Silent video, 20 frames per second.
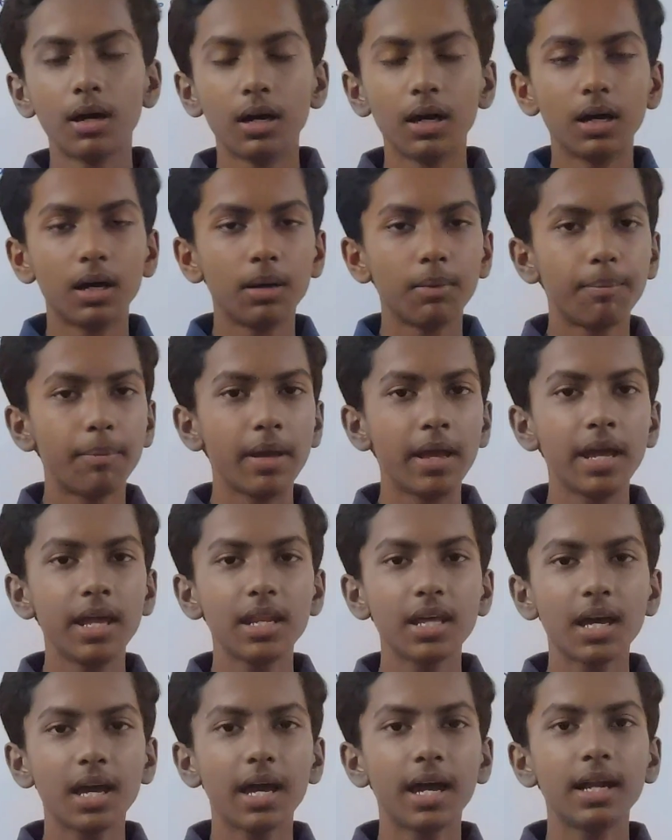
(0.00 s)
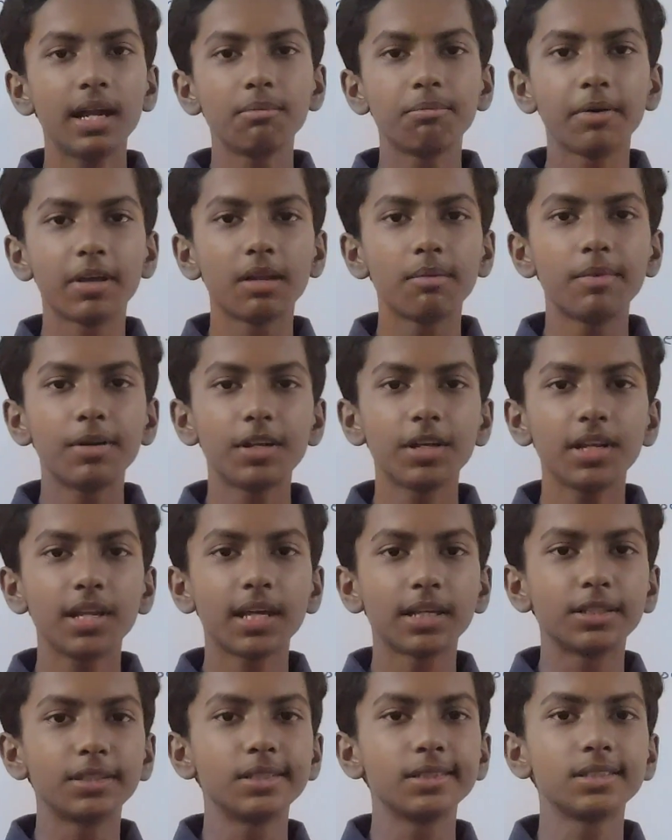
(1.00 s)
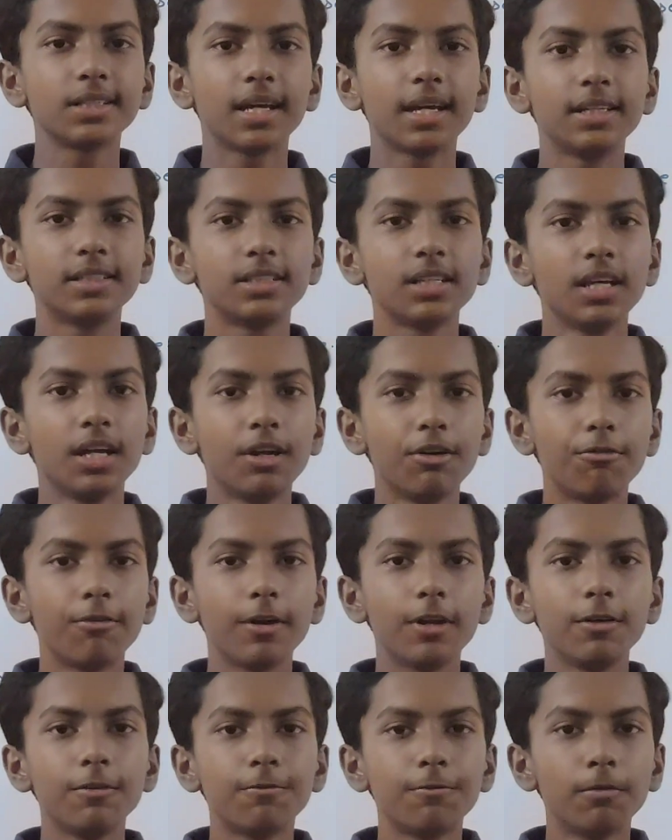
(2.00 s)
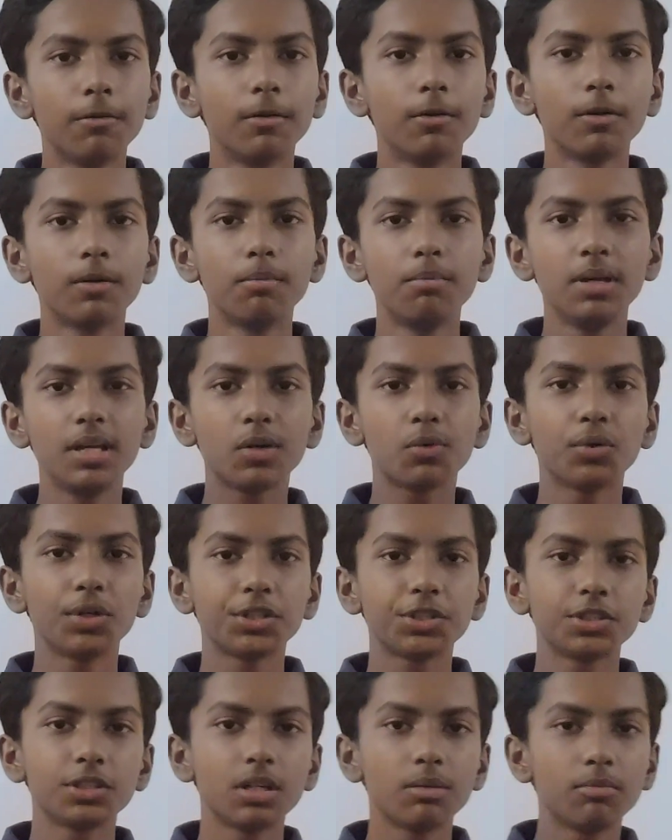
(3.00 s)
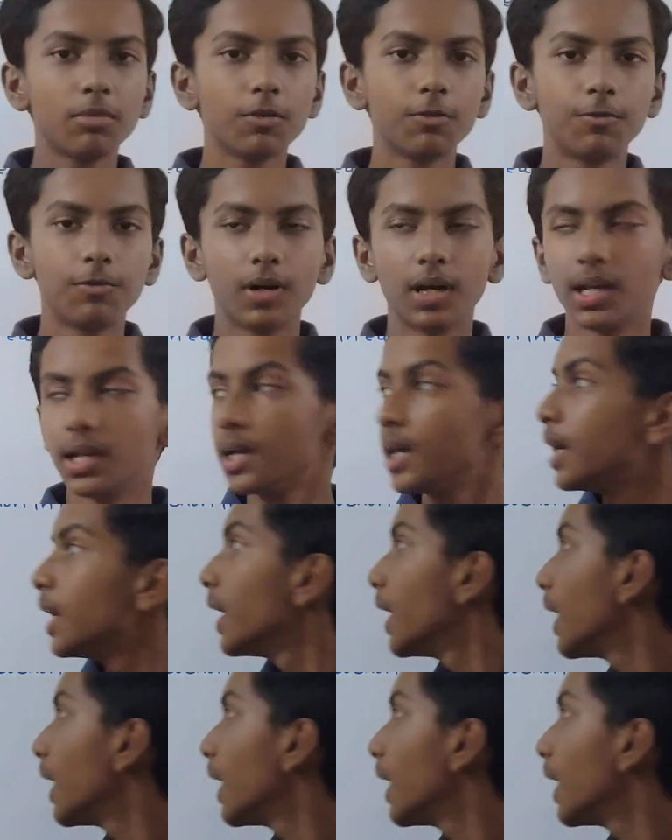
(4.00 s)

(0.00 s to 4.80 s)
area and perimeter exercise 24B question number 1,